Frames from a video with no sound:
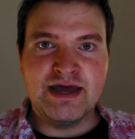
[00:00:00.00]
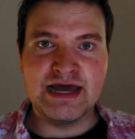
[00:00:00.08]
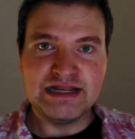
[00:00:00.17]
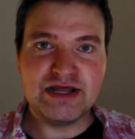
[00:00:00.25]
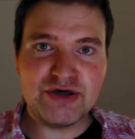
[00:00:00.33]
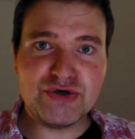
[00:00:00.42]

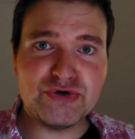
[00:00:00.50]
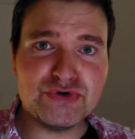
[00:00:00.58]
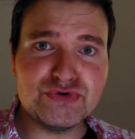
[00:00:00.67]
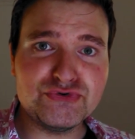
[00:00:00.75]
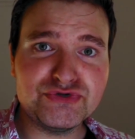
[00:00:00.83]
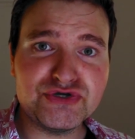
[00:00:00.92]

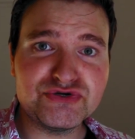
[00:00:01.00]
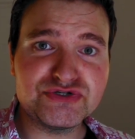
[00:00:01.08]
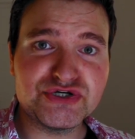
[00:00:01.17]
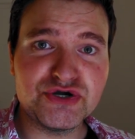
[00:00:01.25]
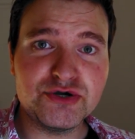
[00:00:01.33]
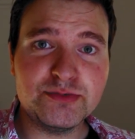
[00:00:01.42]
Hello,
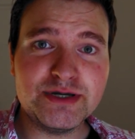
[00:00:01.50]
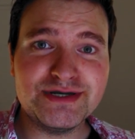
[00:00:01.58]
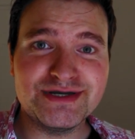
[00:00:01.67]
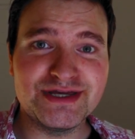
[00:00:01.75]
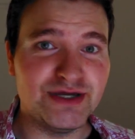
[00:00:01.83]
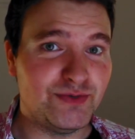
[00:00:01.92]
YouTube.
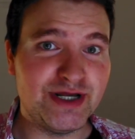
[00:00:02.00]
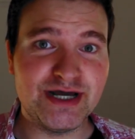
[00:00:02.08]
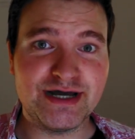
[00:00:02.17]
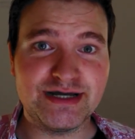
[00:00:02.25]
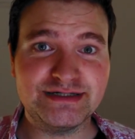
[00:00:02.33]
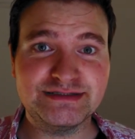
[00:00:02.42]
Here we
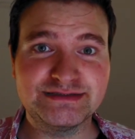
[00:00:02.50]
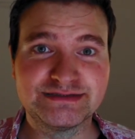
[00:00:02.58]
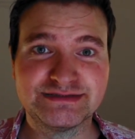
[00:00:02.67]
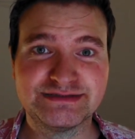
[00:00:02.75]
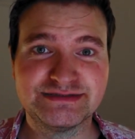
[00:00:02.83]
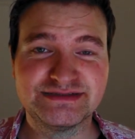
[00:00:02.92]
are.
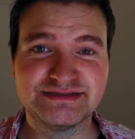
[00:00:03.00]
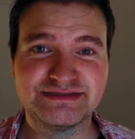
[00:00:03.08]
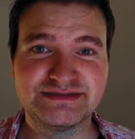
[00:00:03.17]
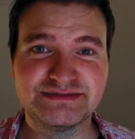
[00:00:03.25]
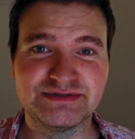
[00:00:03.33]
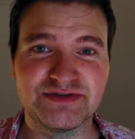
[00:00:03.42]

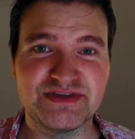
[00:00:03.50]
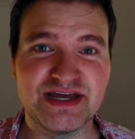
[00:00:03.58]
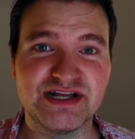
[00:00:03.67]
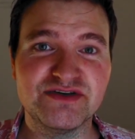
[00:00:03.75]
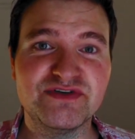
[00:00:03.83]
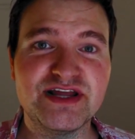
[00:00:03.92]
We're at the
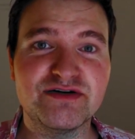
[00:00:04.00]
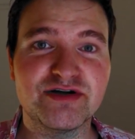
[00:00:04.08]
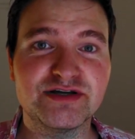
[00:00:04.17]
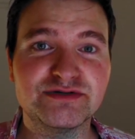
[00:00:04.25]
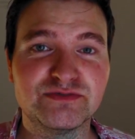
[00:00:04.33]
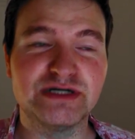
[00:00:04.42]
end of an
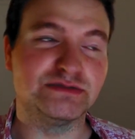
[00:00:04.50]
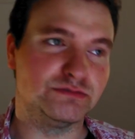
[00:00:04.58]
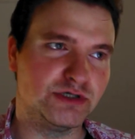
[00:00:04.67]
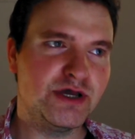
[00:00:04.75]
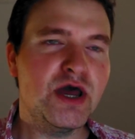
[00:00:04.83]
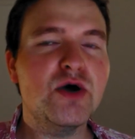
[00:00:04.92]
era. Well,
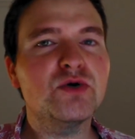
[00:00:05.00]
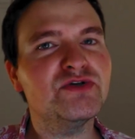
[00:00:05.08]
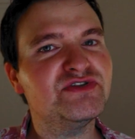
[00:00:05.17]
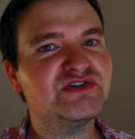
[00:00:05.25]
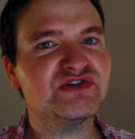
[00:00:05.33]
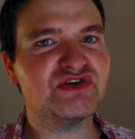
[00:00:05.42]

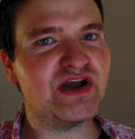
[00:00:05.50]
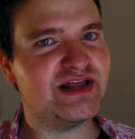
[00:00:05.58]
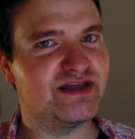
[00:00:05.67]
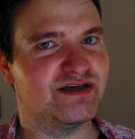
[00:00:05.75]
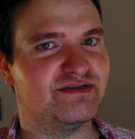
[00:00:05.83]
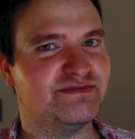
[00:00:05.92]
we're at the
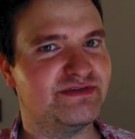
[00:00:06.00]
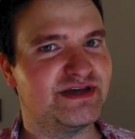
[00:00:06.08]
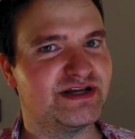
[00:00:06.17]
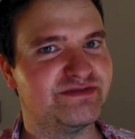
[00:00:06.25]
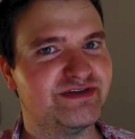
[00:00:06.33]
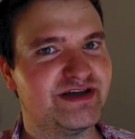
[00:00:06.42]
trailer for
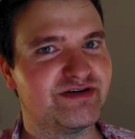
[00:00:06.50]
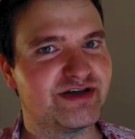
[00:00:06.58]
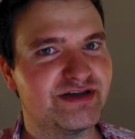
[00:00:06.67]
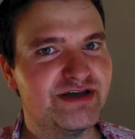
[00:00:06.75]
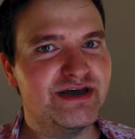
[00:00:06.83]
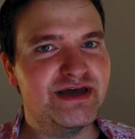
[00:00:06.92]
the end of an
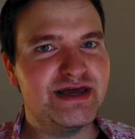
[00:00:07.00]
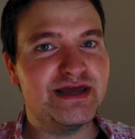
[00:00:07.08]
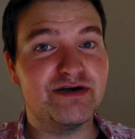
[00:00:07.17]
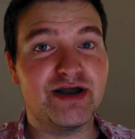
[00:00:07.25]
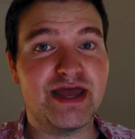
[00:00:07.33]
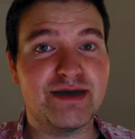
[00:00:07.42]
era.
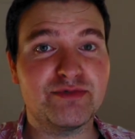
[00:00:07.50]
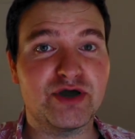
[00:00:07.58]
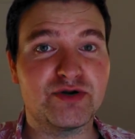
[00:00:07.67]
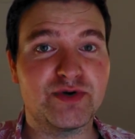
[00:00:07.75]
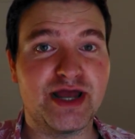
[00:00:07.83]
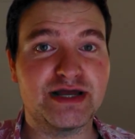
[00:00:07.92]
Here I am
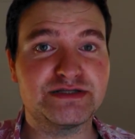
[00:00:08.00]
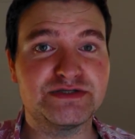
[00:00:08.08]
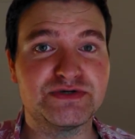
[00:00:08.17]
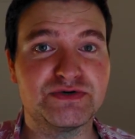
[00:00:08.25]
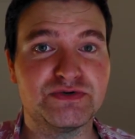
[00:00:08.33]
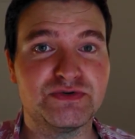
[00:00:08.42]
going to react
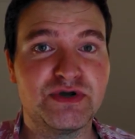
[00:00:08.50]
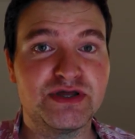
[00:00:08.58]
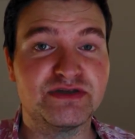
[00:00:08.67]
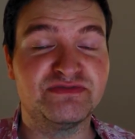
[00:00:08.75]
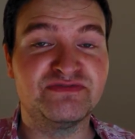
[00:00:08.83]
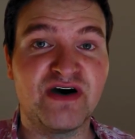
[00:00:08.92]
to
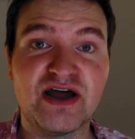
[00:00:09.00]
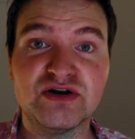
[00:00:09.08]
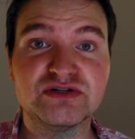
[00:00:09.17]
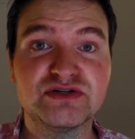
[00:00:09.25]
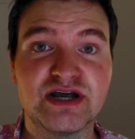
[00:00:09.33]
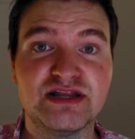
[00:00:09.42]
the
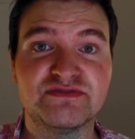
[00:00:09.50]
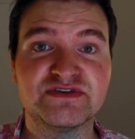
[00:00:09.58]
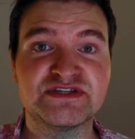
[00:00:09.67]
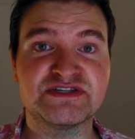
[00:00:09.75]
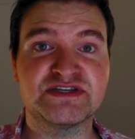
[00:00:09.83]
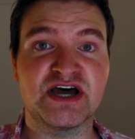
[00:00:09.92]
final trailer
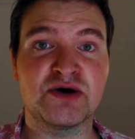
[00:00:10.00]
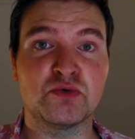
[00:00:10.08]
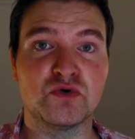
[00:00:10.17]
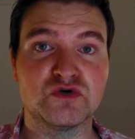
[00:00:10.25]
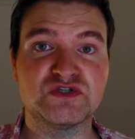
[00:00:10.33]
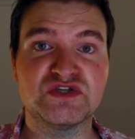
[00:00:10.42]
for Star
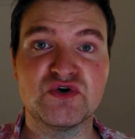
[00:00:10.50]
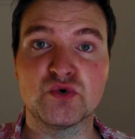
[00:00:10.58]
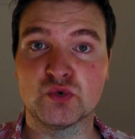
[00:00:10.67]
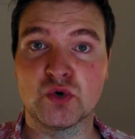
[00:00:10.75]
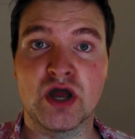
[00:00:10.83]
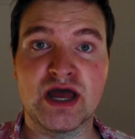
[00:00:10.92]
Wars The
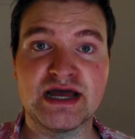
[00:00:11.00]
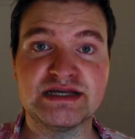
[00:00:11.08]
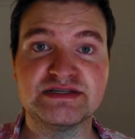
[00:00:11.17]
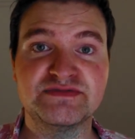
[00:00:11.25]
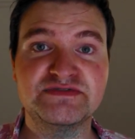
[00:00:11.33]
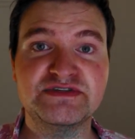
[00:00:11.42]

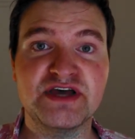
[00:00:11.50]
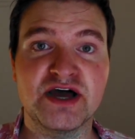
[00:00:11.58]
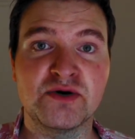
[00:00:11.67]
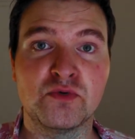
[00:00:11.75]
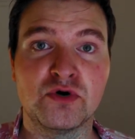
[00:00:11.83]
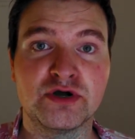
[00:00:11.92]
Rise of
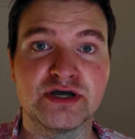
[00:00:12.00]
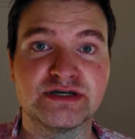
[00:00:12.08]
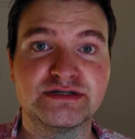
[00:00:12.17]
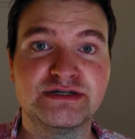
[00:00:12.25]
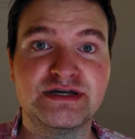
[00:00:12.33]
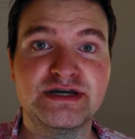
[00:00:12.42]

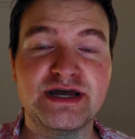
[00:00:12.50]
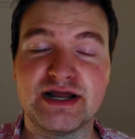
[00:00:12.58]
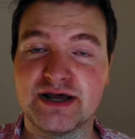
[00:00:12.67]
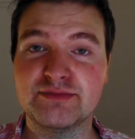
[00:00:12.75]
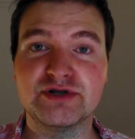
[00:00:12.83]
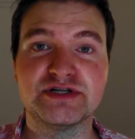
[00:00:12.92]
Skywalker.
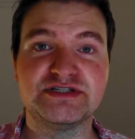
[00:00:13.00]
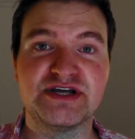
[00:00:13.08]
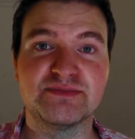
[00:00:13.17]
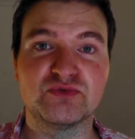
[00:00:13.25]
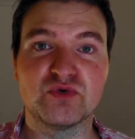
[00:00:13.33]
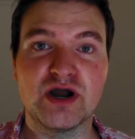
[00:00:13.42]
And I'm going to
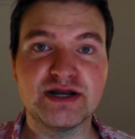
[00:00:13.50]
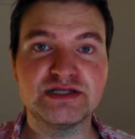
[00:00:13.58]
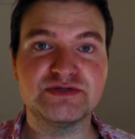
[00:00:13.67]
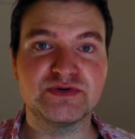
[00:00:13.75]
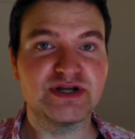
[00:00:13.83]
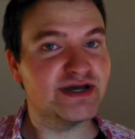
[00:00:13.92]
jump right
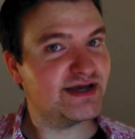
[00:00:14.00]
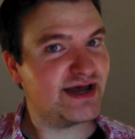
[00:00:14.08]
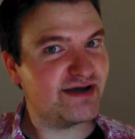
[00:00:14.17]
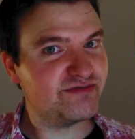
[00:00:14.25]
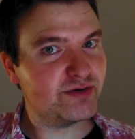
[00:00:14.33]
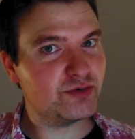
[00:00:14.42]
into it
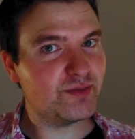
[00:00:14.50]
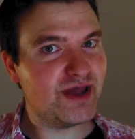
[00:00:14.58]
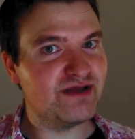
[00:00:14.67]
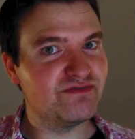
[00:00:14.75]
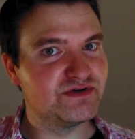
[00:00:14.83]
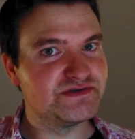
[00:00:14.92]
after I put
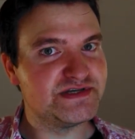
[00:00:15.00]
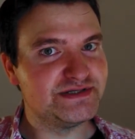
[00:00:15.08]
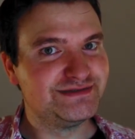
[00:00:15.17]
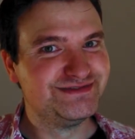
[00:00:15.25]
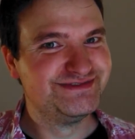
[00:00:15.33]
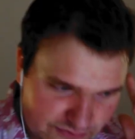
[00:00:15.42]
my headphones
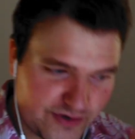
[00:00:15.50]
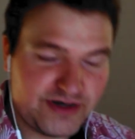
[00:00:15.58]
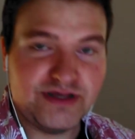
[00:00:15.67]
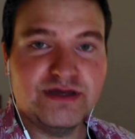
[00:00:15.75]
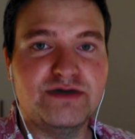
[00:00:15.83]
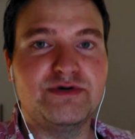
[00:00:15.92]
in.
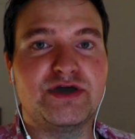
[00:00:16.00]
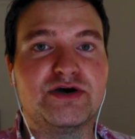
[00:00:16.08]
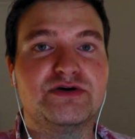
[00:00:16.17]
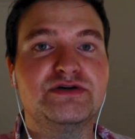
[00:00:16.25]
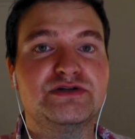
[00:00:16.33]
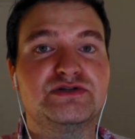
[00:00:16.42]
Alrighty, here we
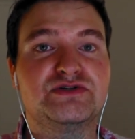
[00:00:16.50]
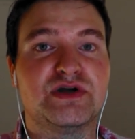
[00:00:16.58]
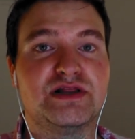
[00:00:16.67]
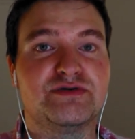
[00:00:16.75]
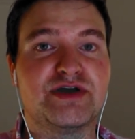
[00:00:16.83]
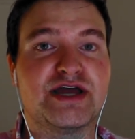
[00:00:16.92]
go.
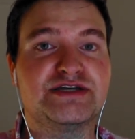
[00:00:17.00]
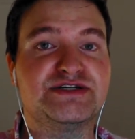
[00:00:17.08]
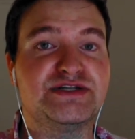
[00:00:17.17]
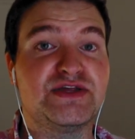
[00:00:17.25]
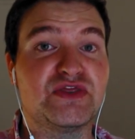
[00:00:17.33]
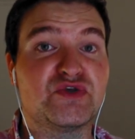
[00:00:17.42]
Trailer
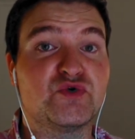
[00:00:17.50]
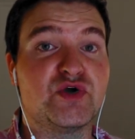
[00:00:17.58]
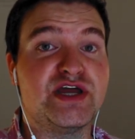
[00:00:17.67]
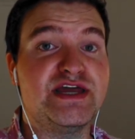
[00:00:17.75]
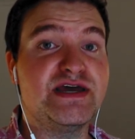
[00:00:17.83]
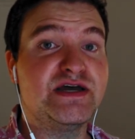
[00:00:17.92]
reaction in
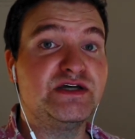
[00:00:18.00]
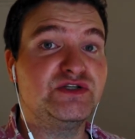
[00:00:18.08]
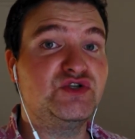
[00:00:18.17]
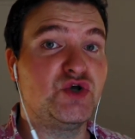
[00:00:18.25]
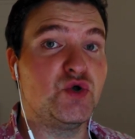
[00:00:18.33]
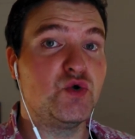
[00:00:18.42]
3,
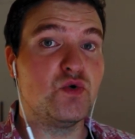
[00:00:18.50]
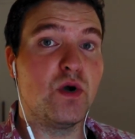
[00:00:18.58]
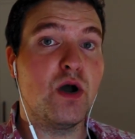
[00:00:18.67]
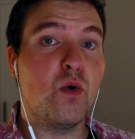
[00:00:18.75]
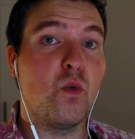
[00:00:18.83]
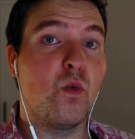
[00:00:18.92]

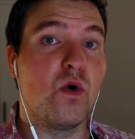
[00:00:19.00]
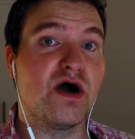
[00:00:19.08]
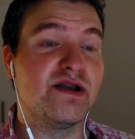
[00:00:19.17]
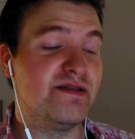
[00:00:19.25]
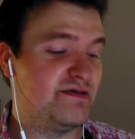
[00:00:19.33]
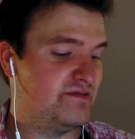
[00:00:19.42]
2,
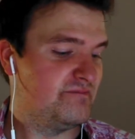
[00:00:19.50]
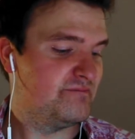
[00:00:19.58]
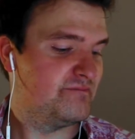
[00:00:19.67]
1.